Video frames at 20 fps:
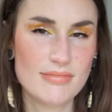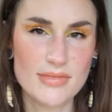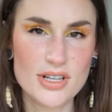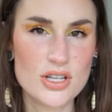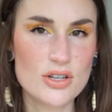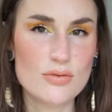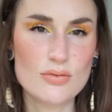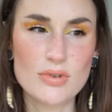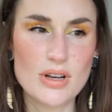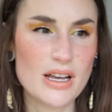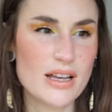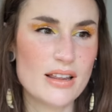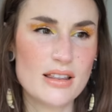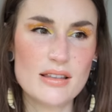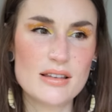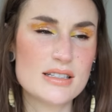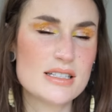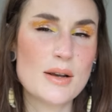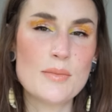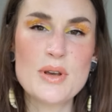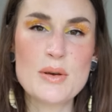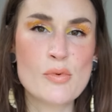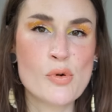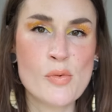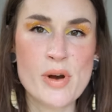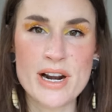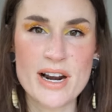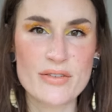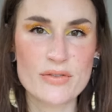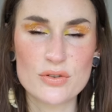you some people
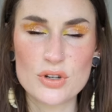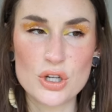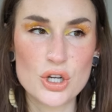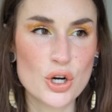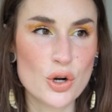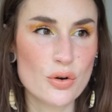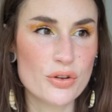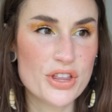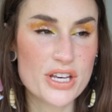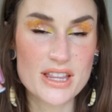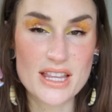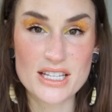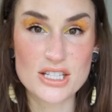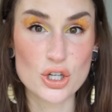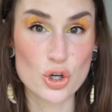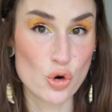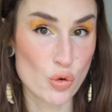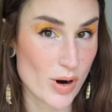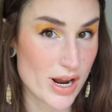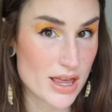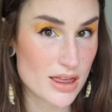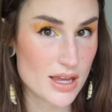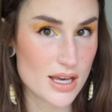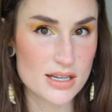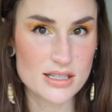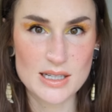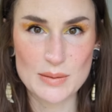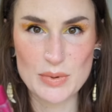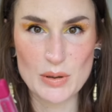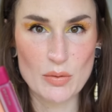might have you know think that's a great
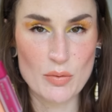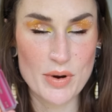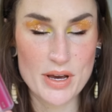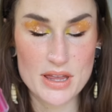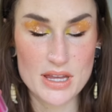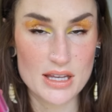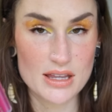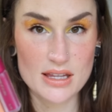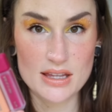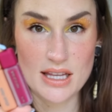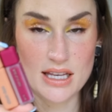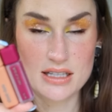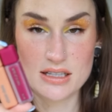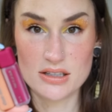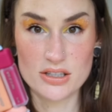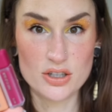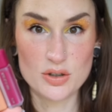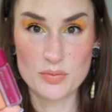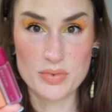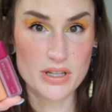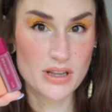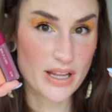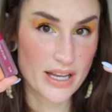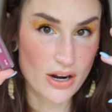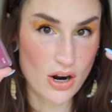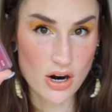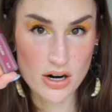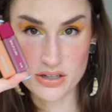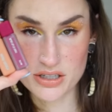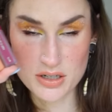thing some people might think that that's a little bit like
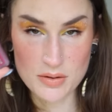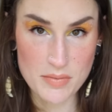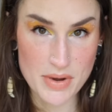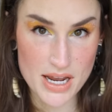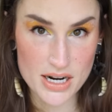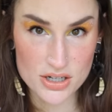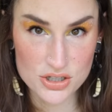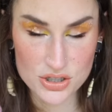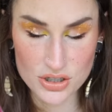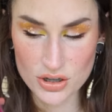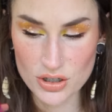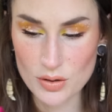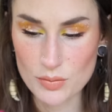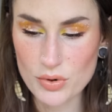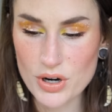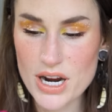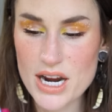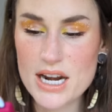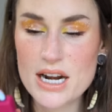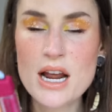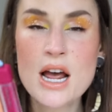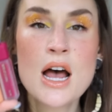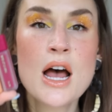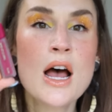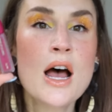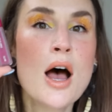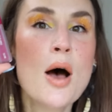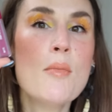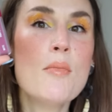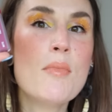hard to manage in their brain
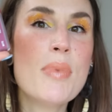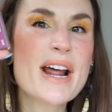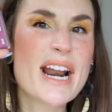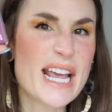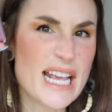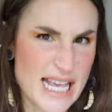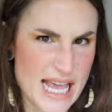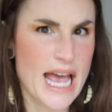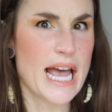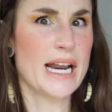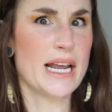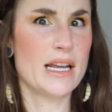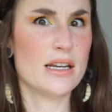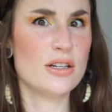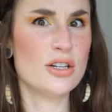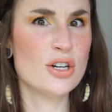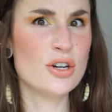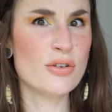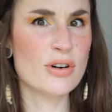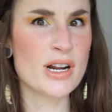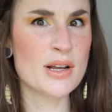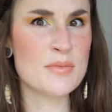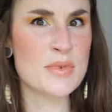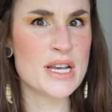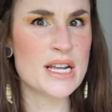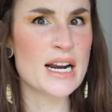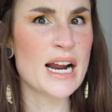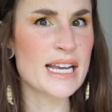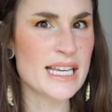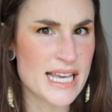but i get it you know what i
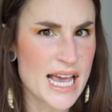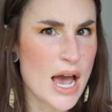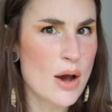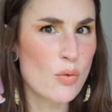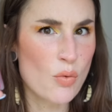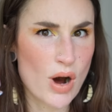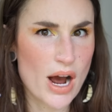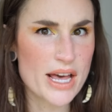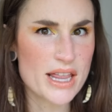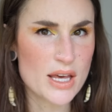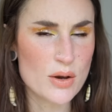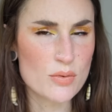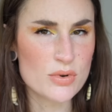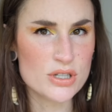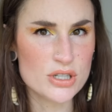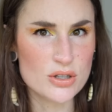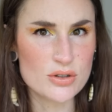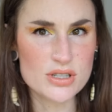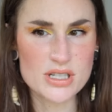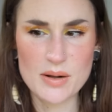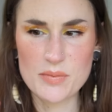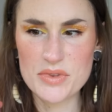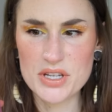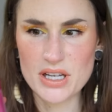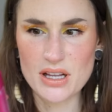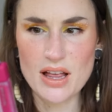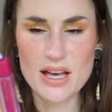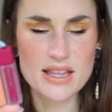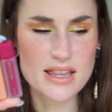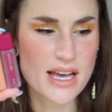mean i get why they would do
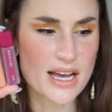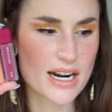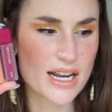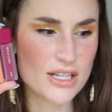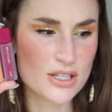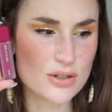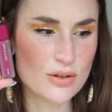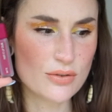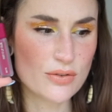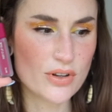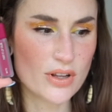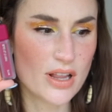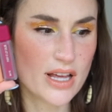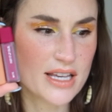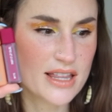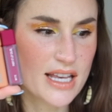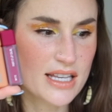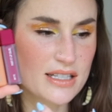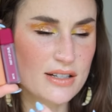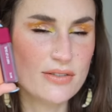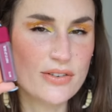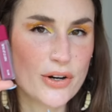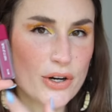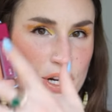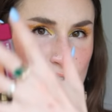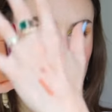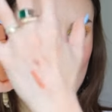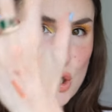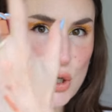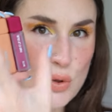something like that i do feel like that's a
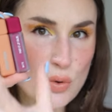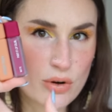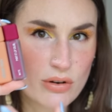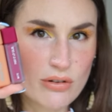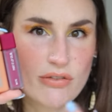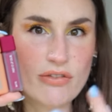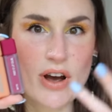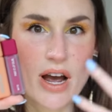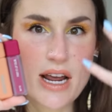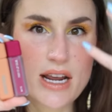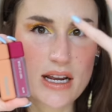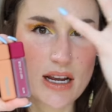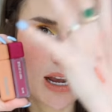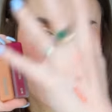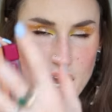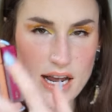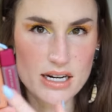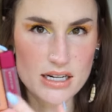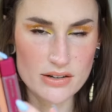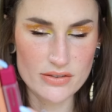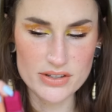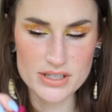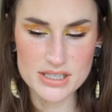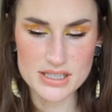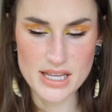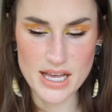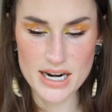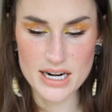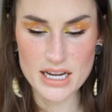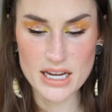very unifying kind of
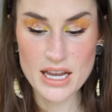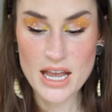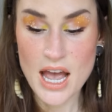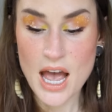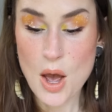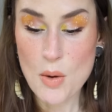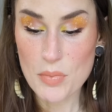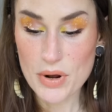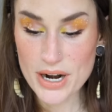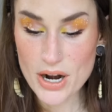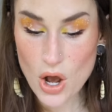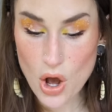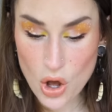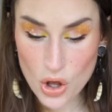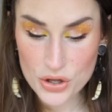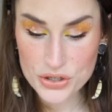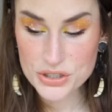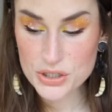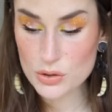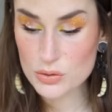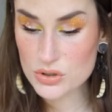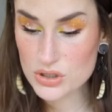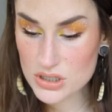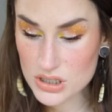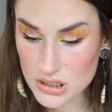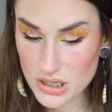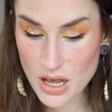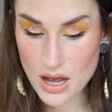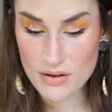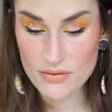aesthetic but i also just
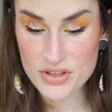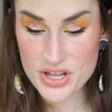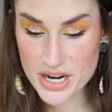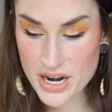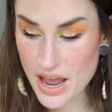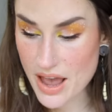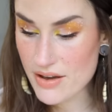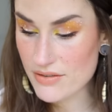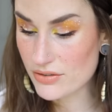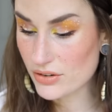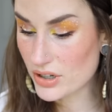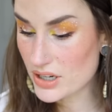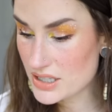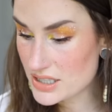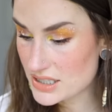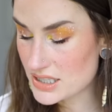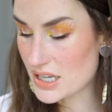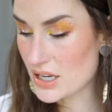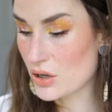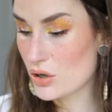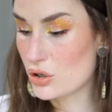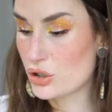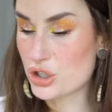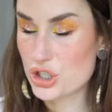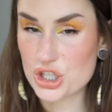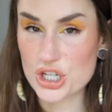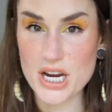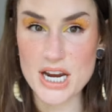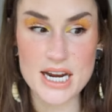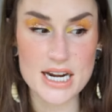love that every single
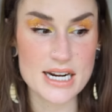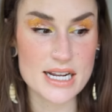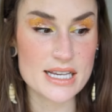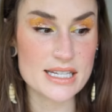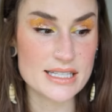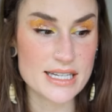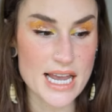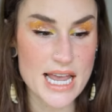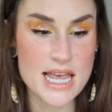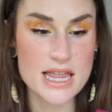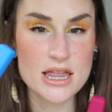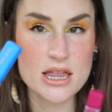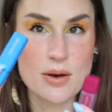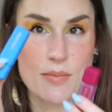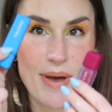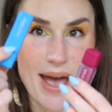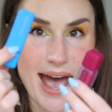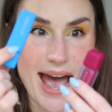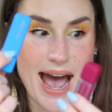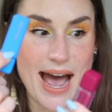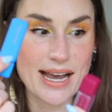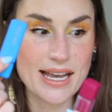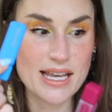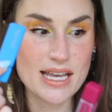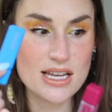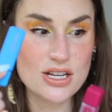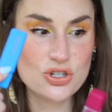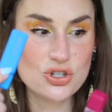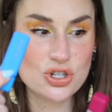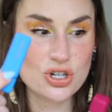shade is in the
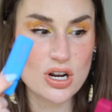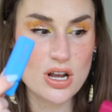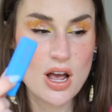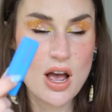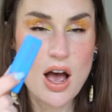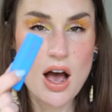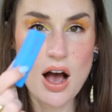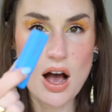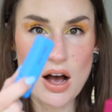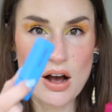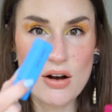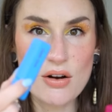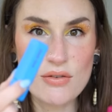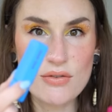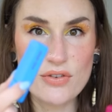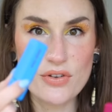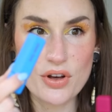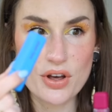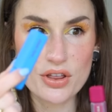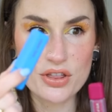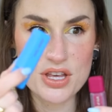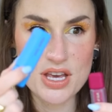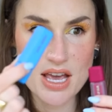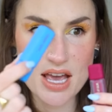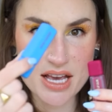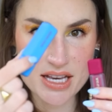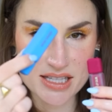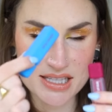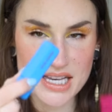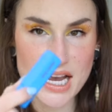package of the
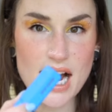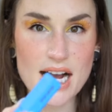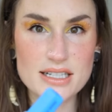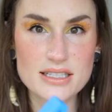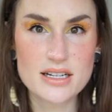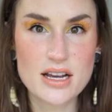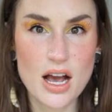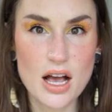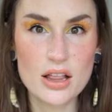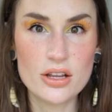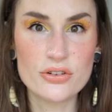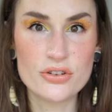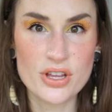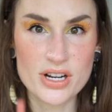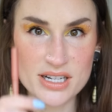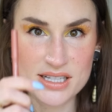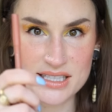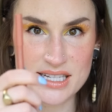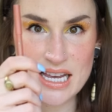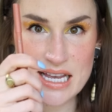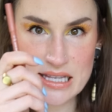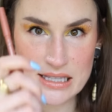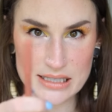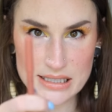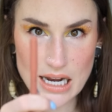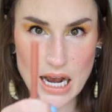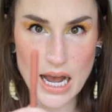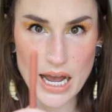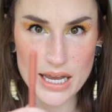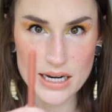exact color that is
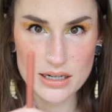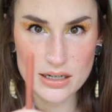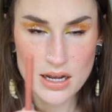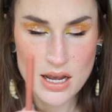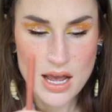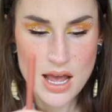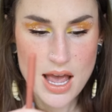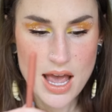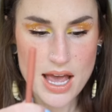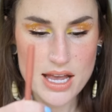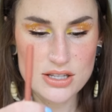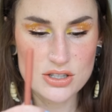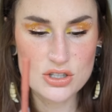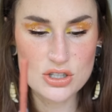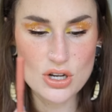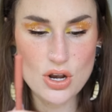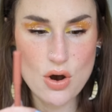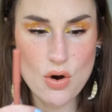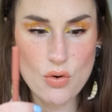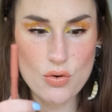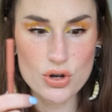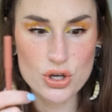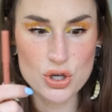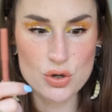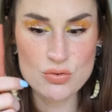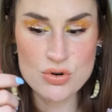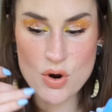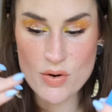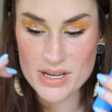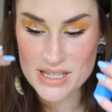inside and so
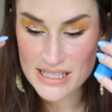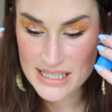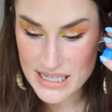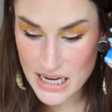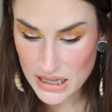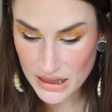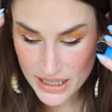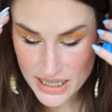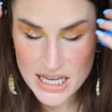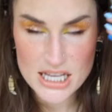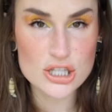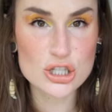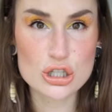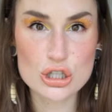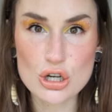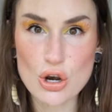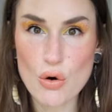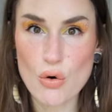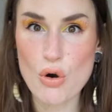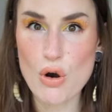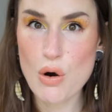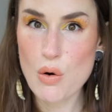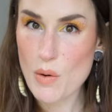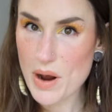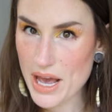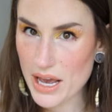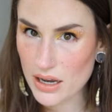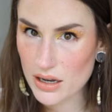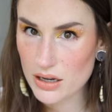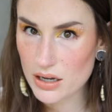you know like it's so
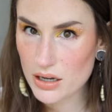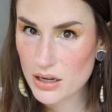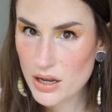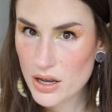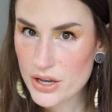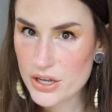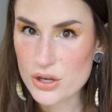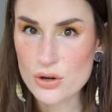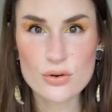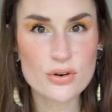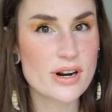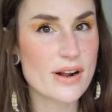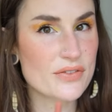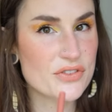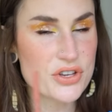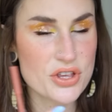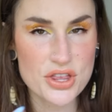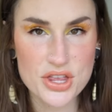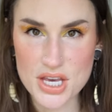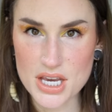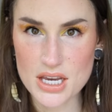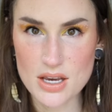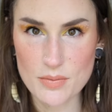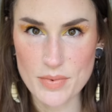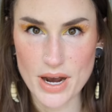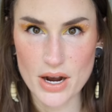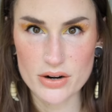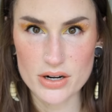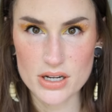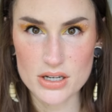quick you don't have to think
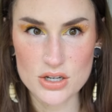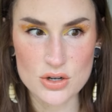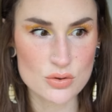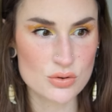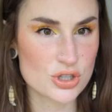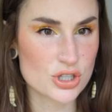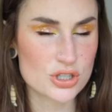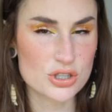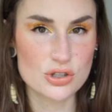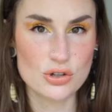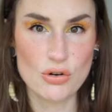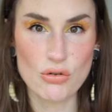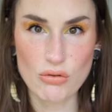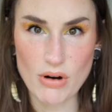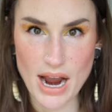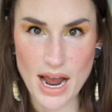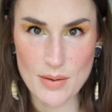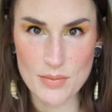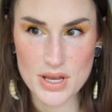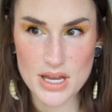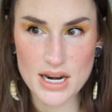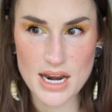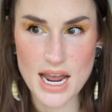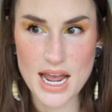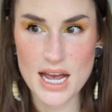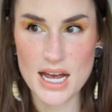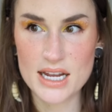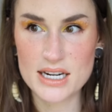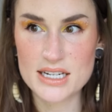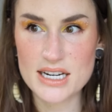about it you just grab it
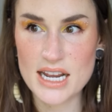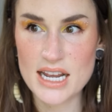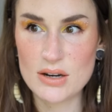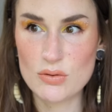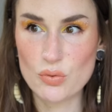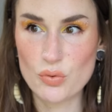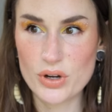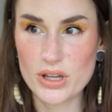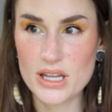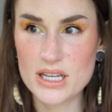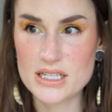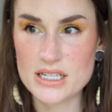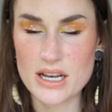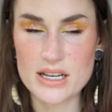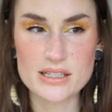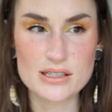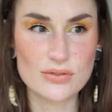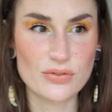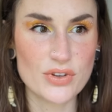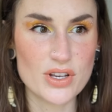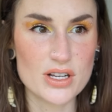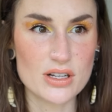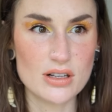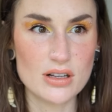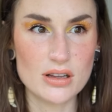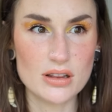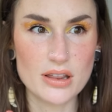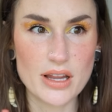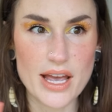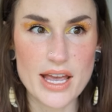and it really does
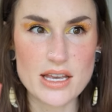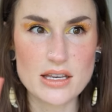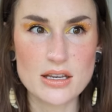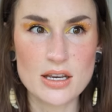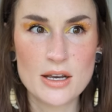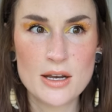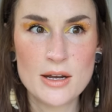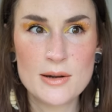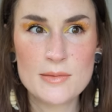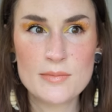feel like